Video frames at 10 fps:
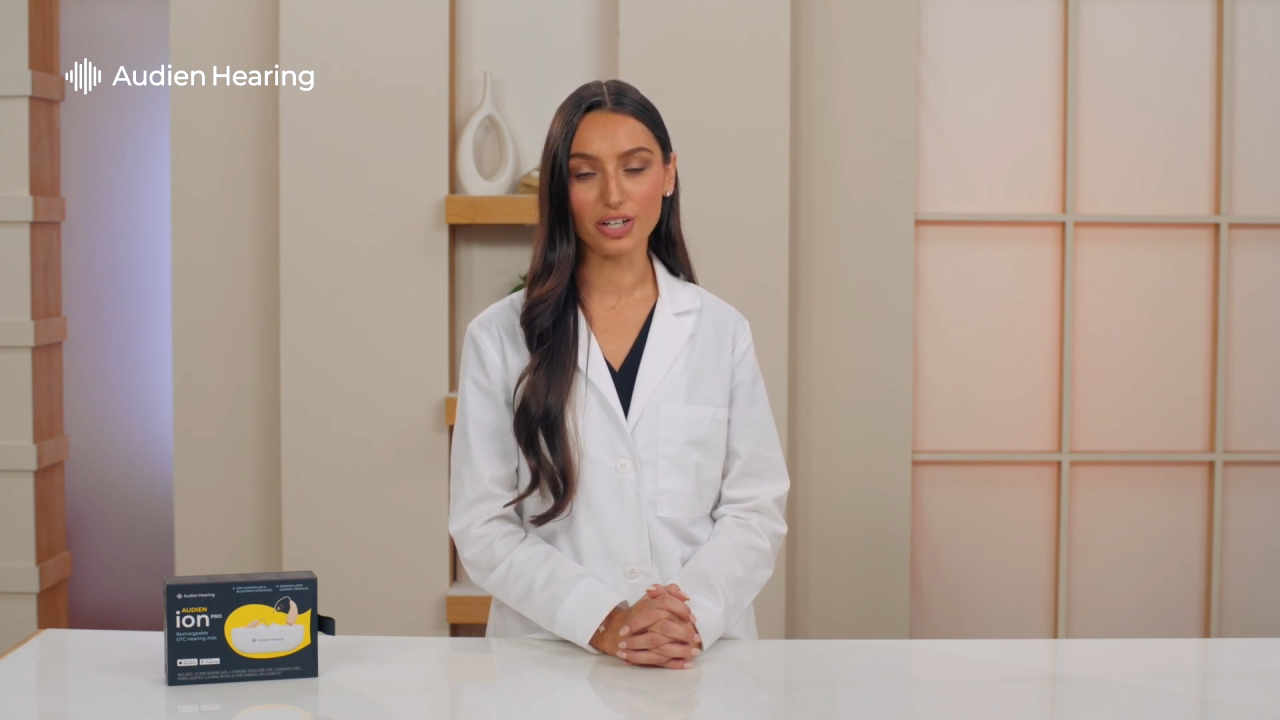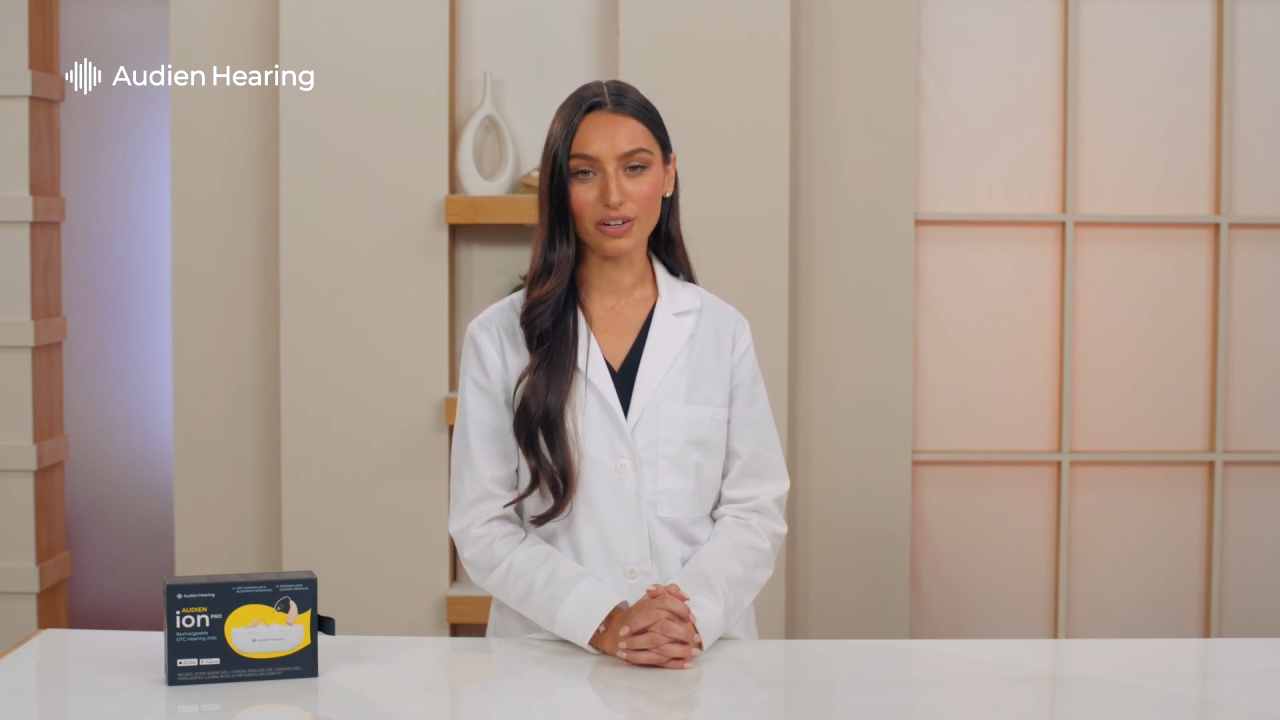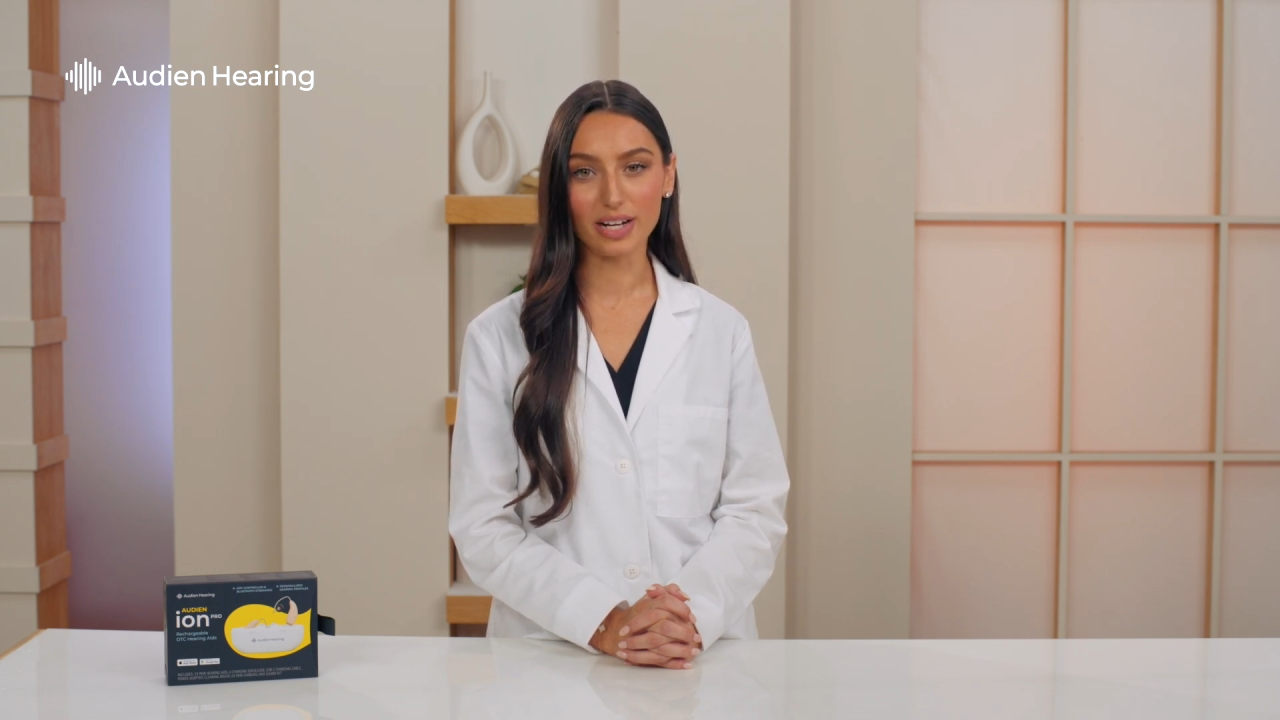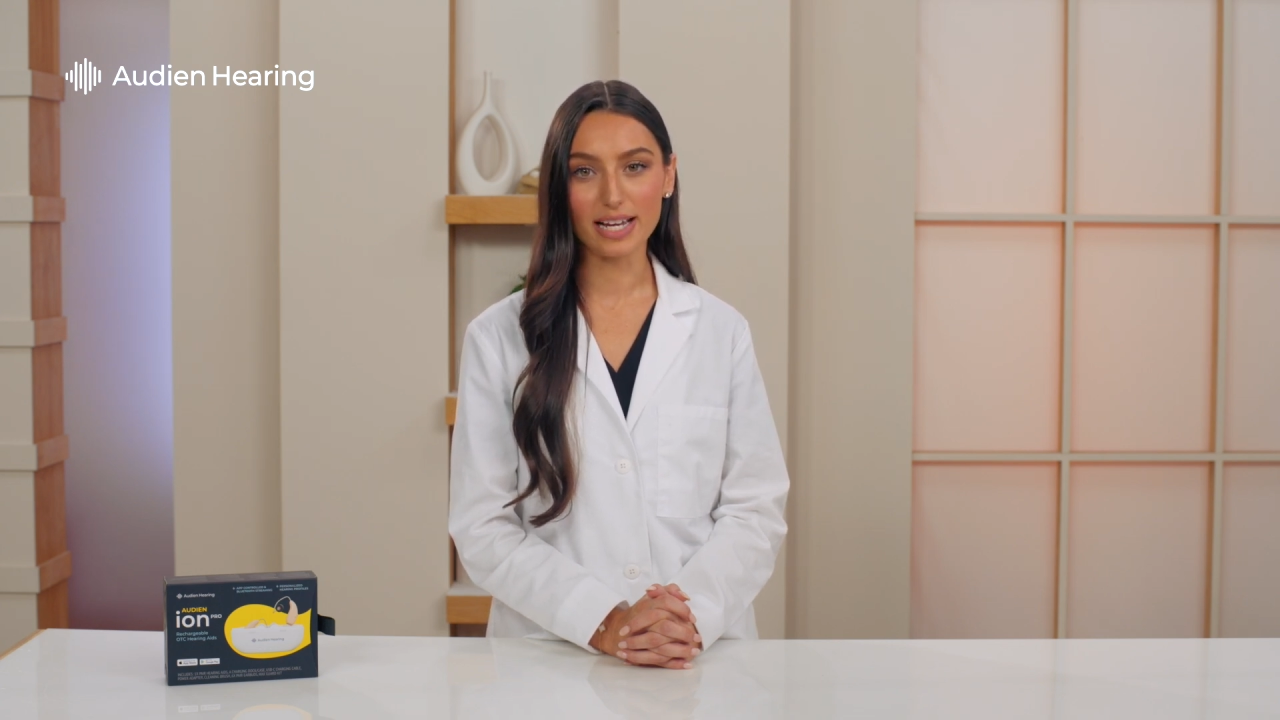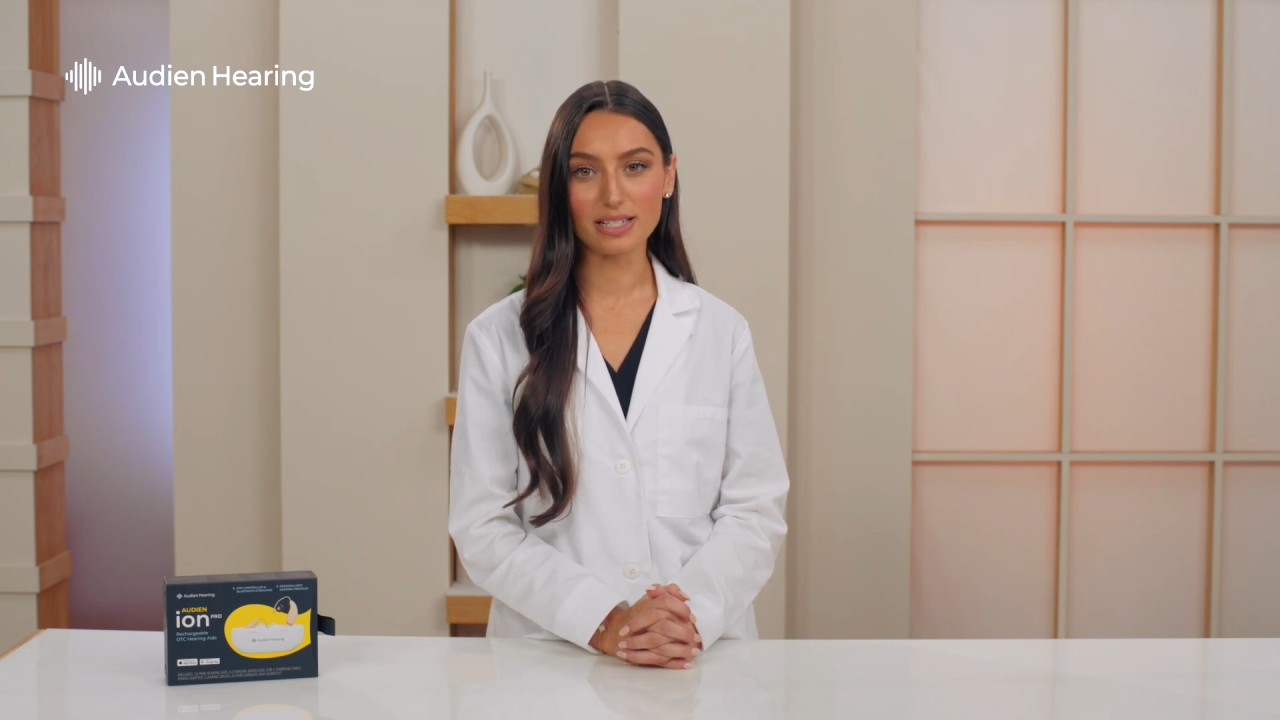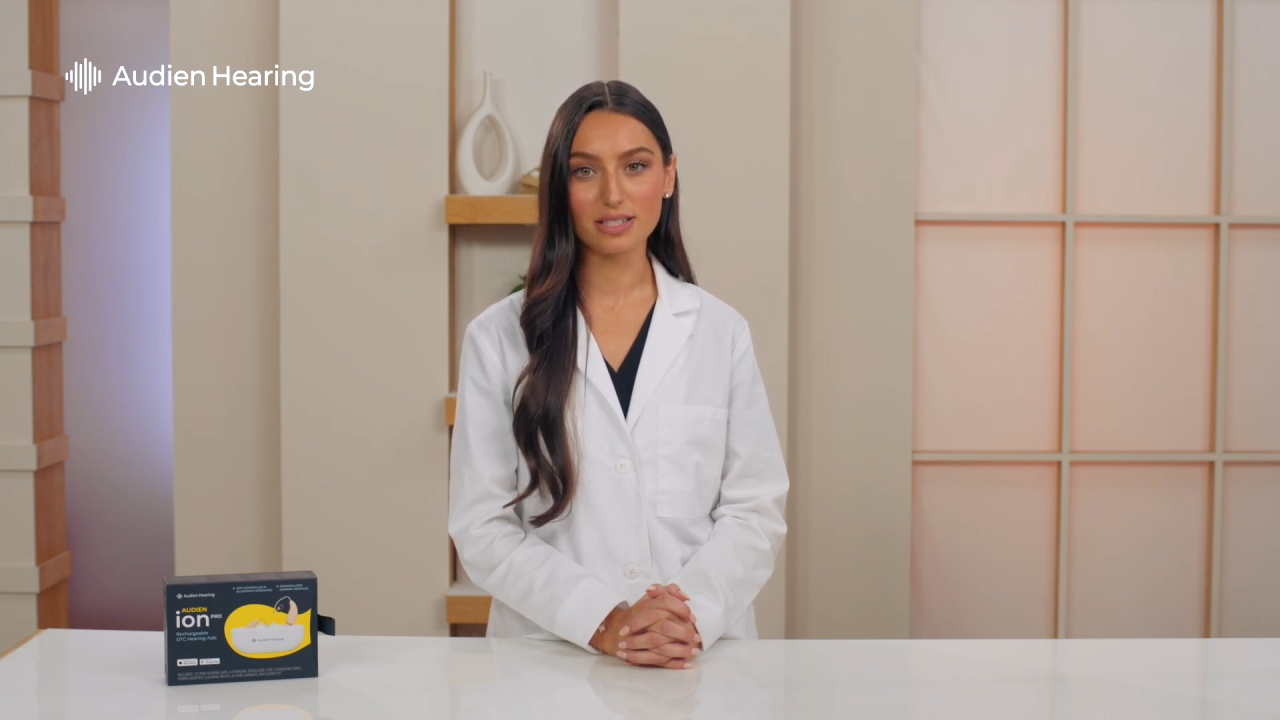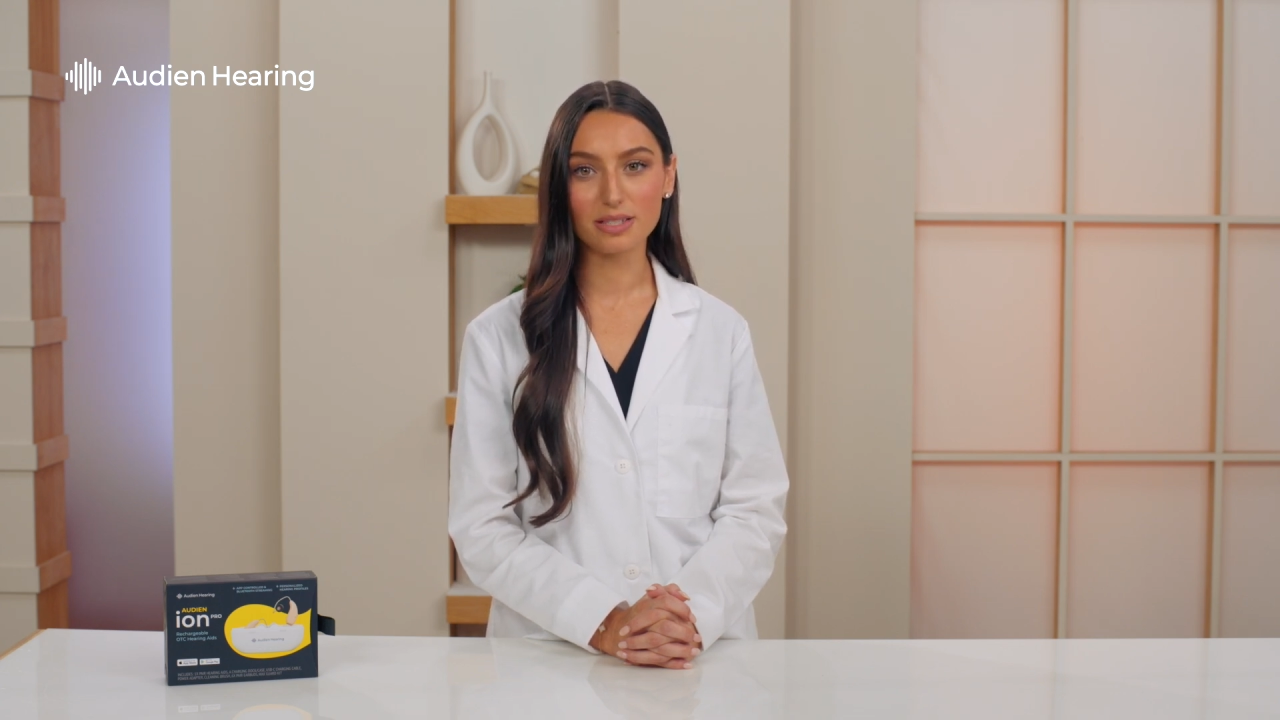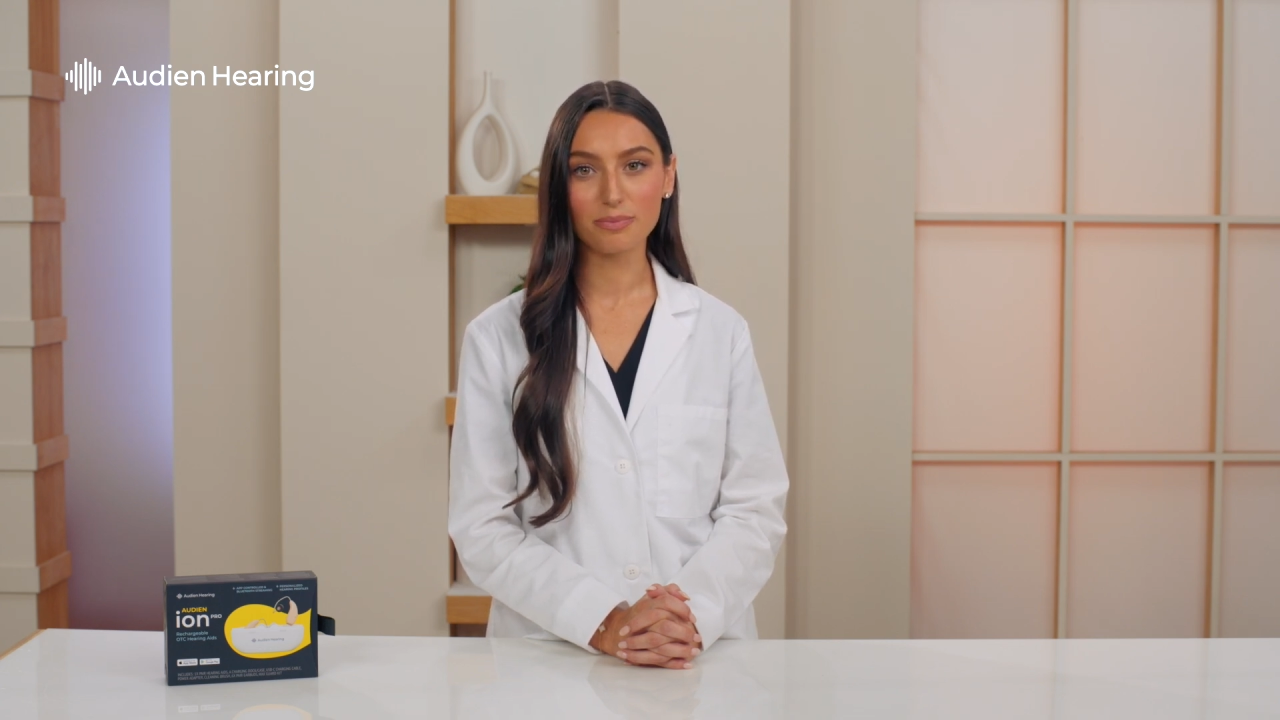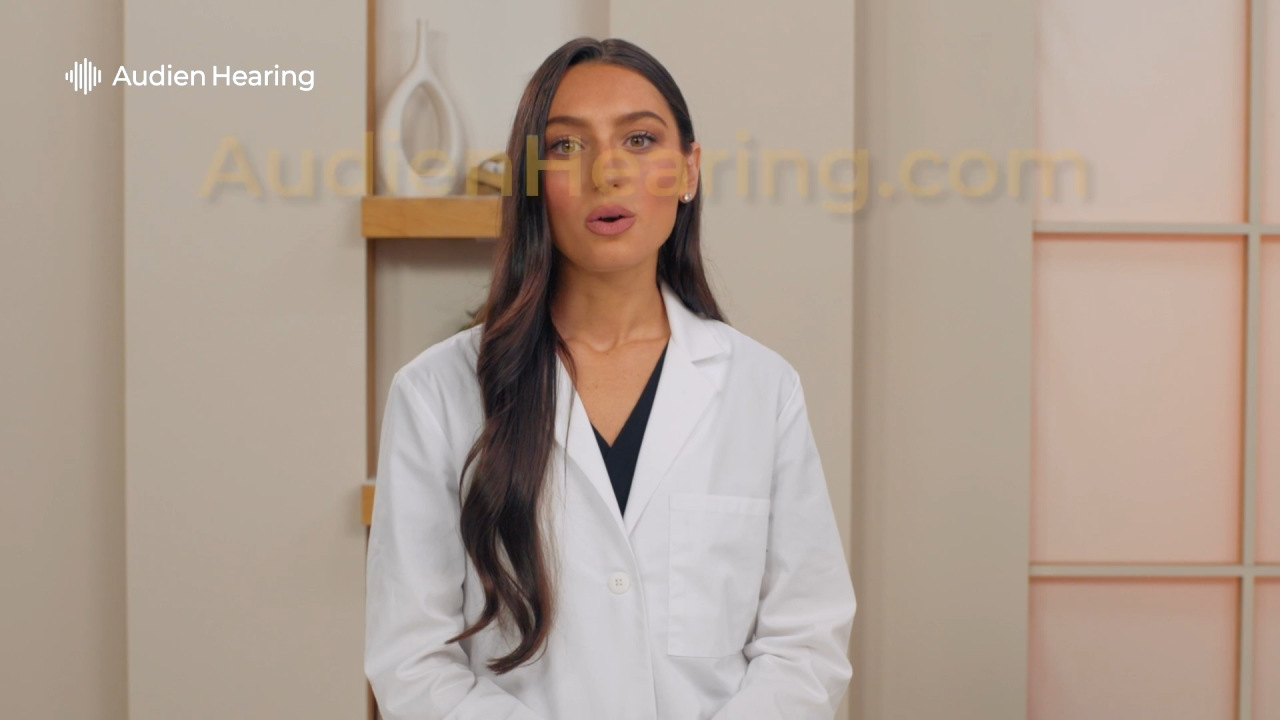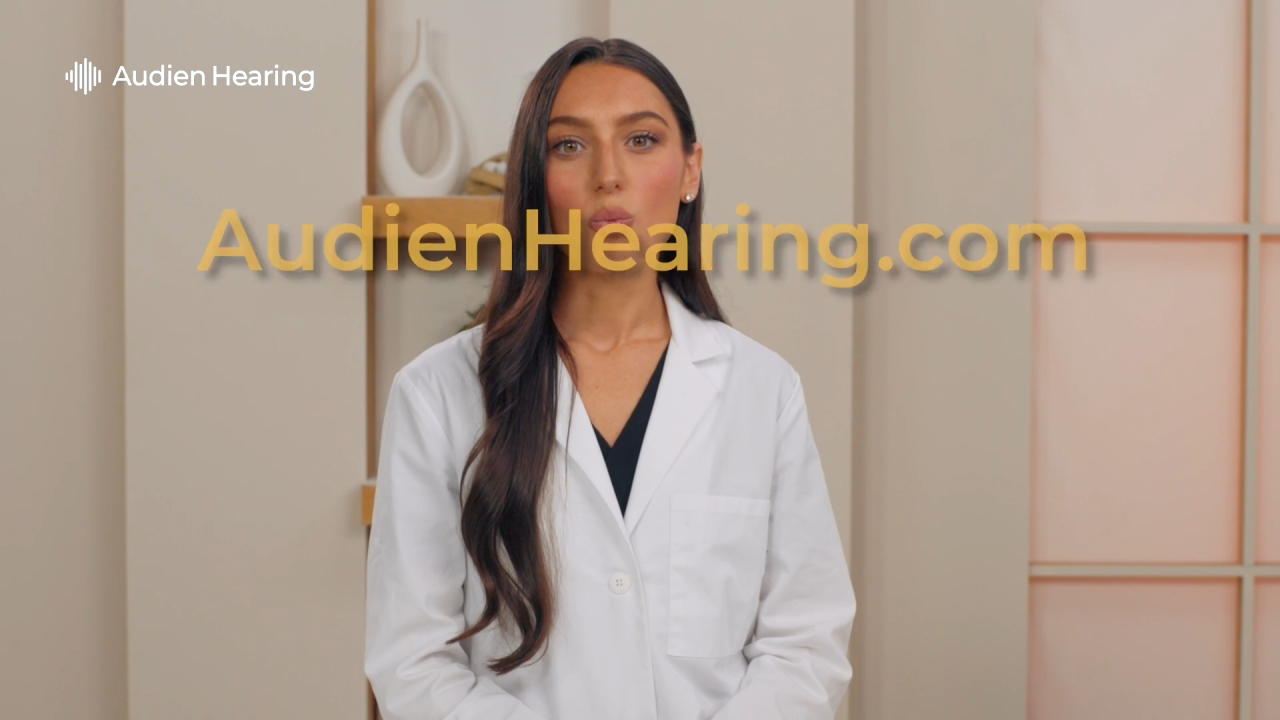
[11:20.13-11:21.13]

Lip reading: hearing aids.